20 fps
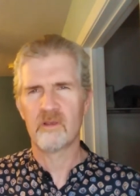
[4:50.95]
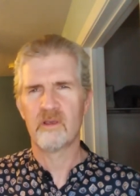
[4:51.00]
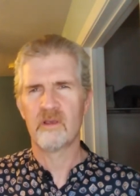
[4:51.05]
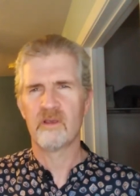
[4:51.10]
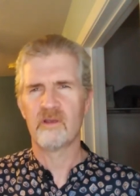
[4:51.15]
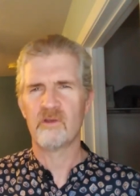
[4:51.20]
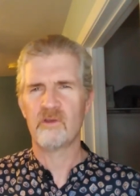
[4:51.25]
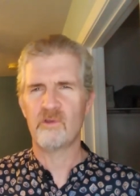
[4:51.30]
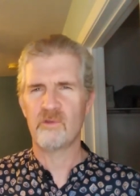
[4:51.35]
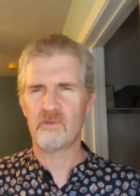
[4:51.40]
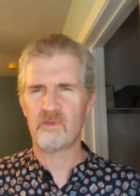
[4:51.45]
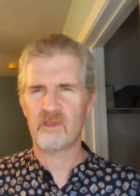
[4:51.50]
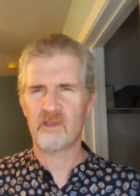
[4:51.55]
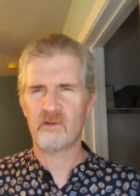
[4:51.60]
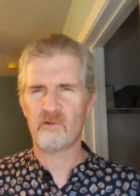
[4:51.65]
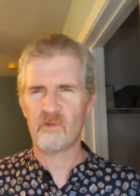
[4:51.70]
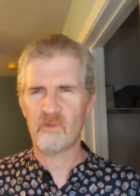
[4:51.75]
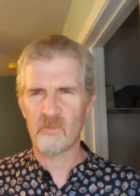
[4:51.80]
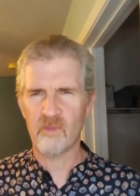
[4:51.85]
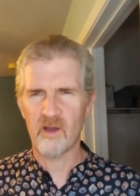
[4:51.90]
Do you think
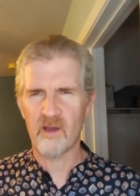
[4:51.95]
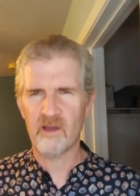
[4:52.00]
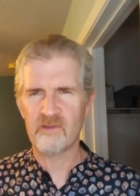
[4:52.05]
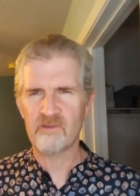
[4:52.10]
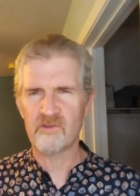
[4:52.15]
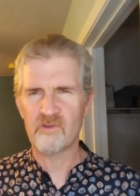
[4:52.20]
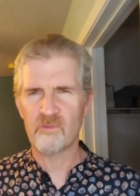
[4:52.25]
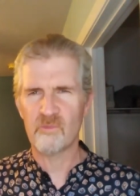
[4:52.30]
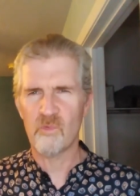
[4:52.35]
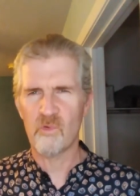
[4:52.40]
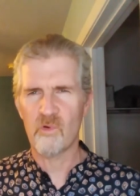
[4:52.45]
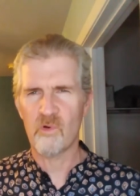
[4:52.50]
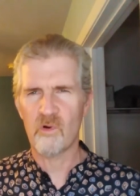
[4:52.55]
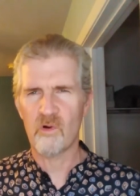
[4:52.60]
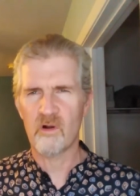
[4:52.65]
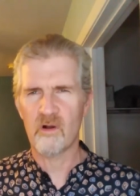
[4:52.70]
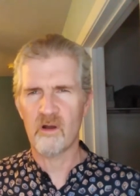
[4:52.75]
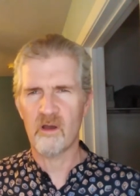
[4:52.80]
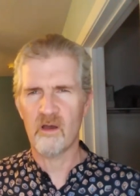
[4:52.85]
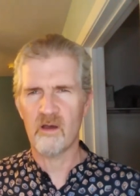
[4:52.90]
it reminds you
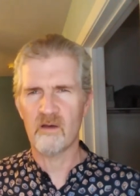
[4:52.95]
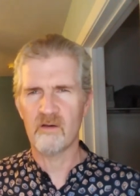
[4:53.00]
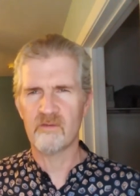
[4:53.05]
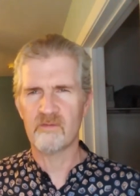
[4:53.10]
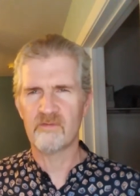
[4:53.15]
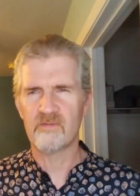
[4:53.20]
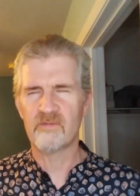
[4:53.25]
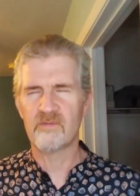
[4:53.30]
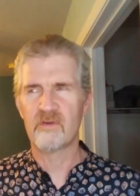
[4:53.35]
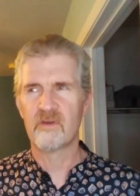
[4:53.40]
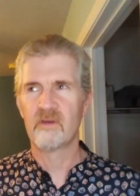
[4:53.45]
more of